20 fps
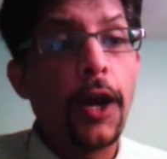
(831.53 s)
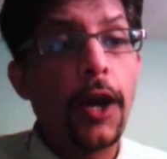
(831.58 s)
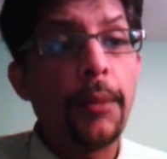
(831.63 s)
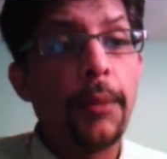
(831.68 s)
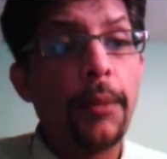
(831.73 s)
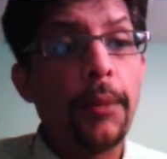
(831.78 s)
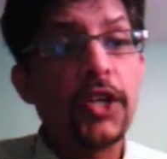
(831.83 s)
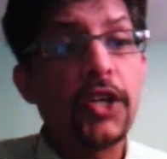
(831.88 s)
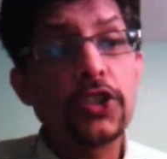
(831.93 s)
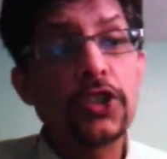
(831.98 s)

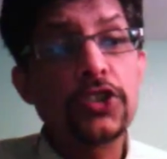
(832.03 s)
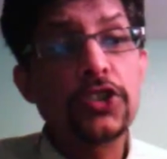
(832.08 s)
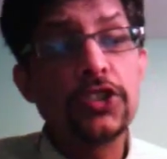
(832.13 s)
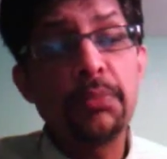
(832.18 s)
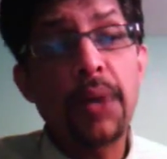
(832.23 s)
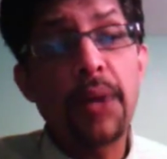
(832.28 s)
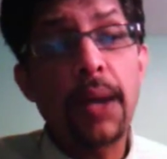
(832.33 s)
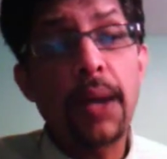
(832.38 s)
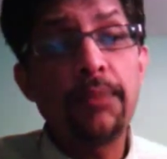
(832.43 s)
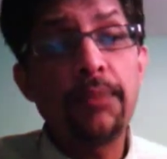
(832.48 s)
because
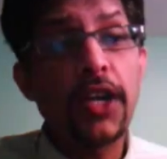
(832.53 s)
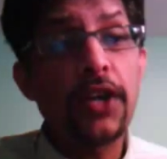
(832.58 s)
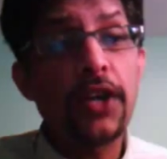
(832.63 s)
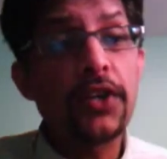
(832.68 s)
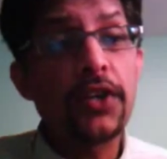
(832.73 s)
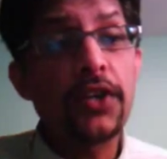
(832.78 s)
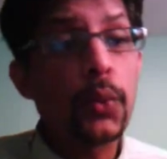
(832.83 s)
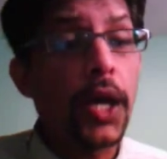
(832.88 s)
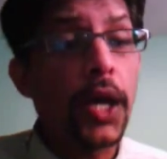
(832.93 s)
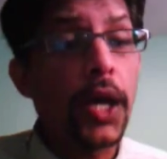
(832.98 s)
Zimbabwe are
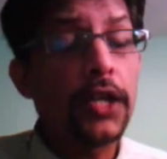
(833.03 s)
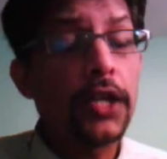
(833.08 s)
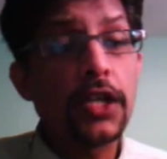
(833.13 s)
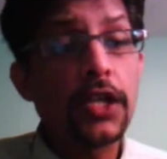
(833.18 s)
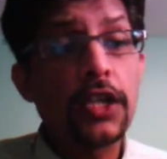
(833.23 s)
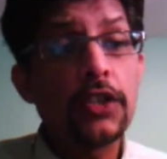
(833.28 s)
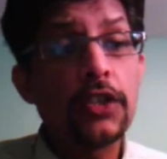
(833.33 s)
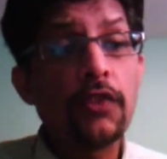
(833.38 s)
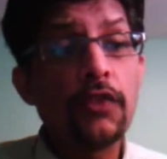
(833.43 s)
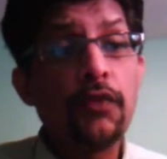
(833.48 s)
requiring
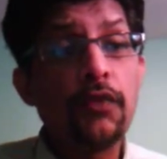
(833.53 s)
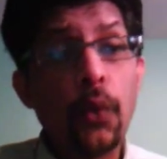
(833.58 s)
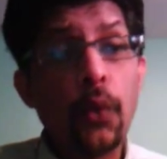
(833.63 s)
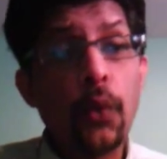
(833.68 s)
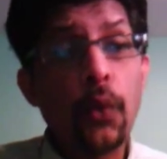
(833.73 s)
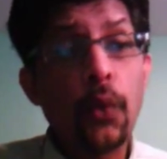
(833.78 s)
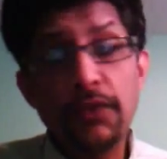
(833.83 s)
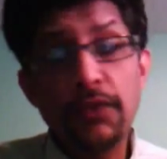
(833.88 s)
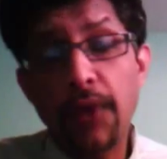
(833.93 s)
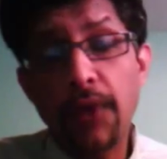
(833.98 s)
another
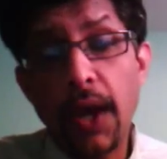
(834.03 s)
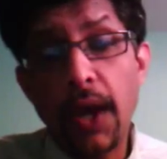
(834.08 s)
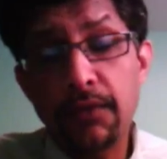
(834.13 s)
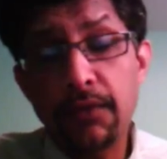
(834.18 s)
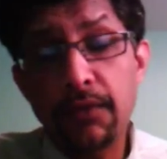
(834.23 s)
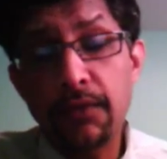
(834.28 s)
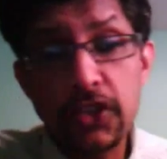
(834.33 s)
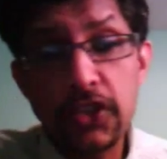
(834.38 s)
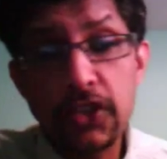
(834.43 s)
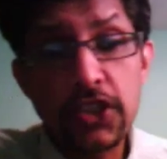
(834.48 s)
45
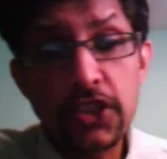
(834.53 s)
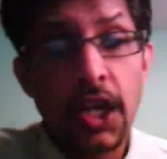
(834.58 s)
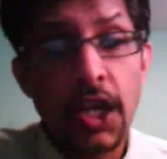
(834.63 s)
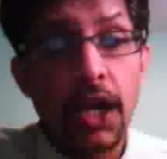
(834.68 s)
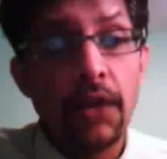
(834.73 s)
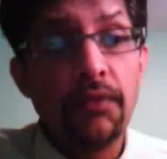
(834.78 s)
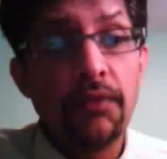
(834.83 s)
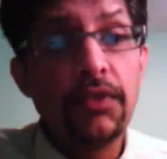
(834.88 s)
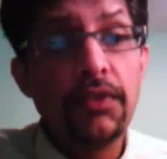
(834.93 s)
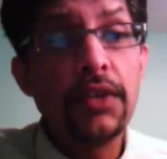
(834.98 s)
runs,
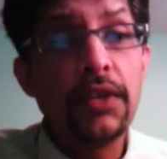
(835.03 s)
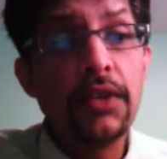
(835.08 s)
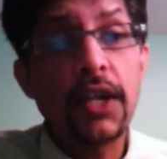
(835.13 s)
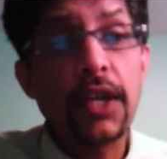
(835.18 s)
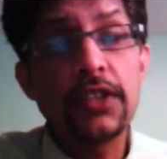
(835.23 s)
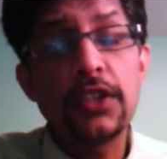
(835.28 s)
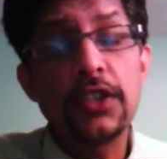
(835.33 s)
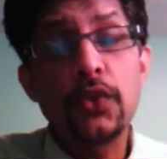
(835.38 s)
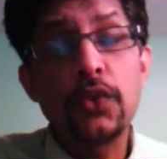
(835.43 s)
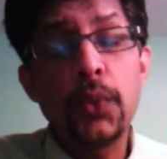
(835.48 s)

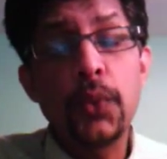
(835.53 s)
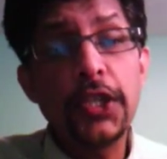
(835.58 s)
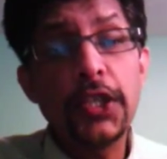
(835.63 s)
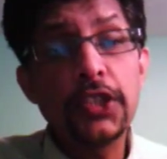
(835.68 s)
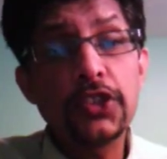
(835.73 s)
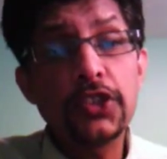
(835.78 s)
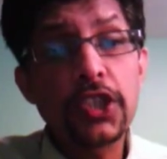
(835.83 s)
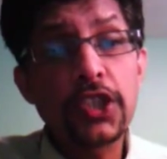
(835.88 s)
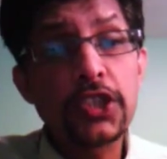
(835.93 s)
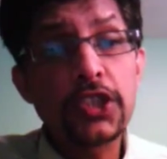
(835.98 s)
another
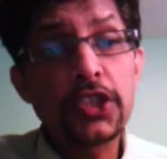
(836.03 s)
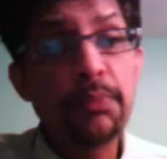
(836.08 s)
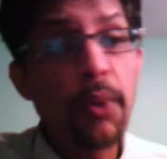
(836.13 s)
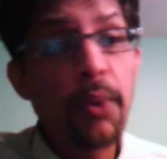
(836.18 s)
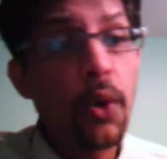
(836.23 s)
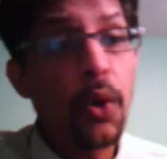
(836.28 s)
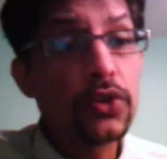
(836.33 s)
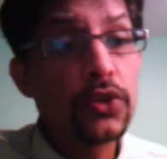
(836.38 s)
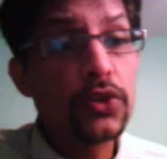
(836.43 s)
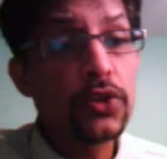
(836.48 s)
26
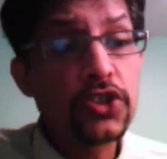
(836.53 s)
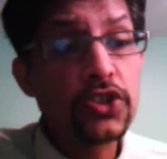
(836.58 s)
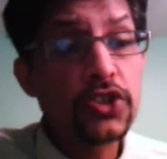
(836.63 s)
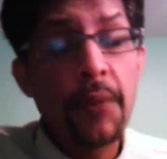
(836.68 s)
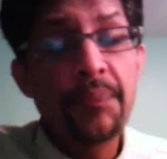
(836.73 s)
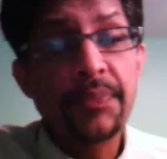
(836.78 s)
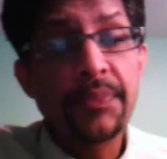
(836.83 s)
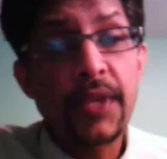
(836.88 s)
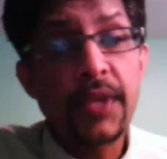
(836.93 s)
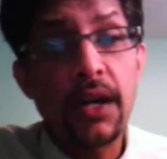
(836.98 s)
balls
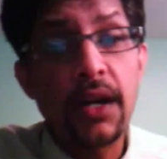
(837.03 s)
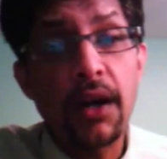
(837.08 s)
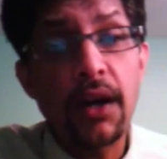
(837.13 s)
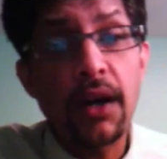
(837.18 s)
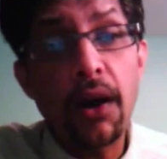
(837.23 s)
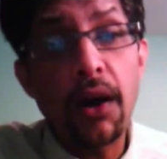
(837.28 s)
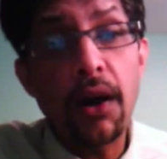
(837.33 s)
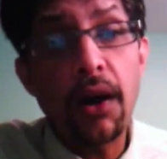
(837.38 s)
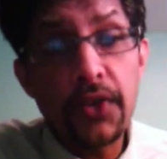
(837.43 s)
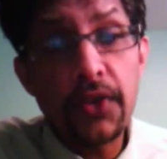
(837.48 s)

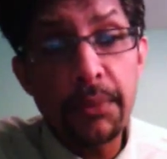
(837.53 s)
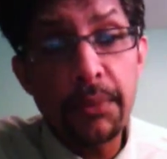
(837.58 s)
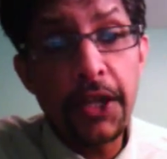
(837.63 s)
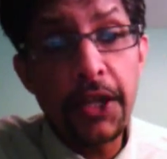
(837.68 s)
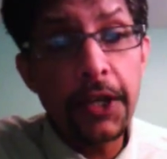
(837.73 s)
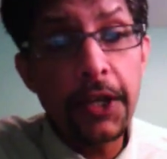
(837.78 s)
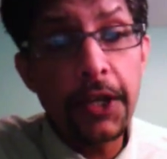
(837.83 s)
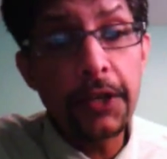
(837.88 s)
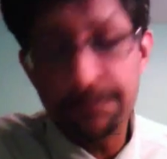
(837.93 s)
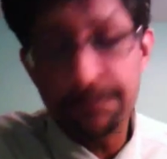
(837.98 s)
are remaining,